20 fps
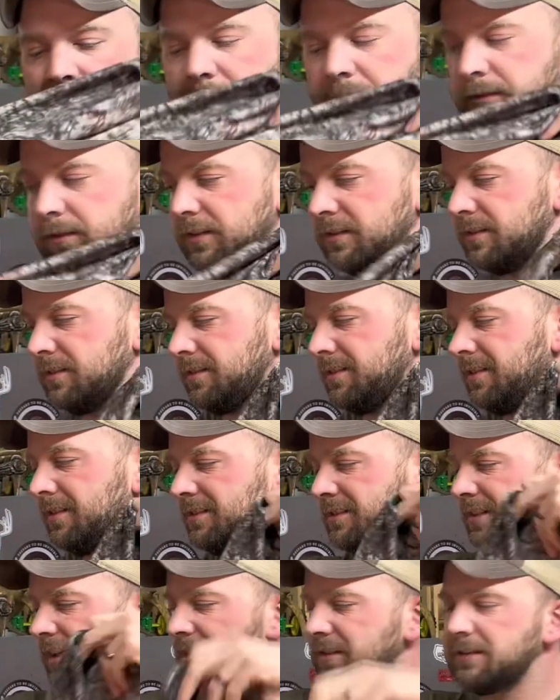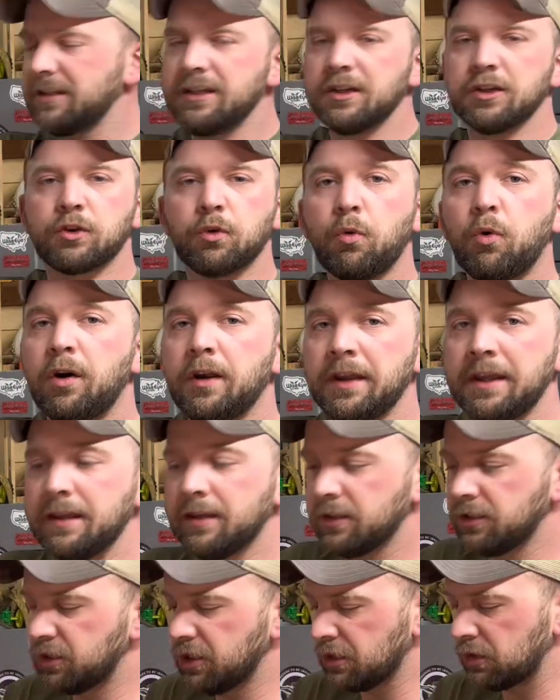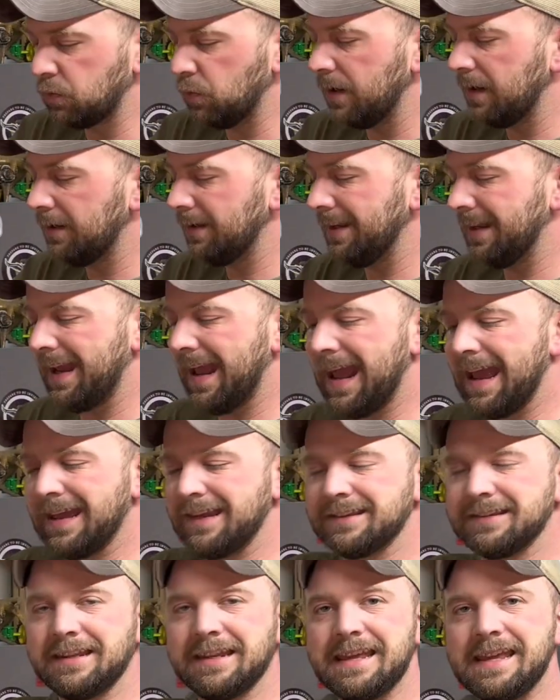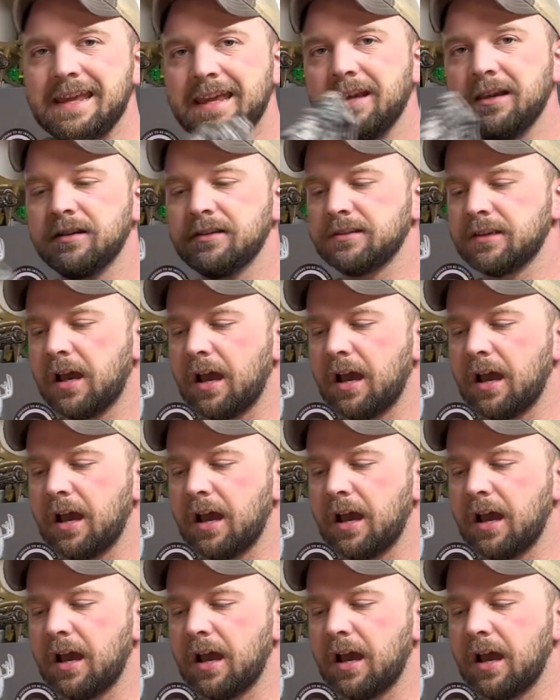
this is 60 to 20. Just wearing it as it is,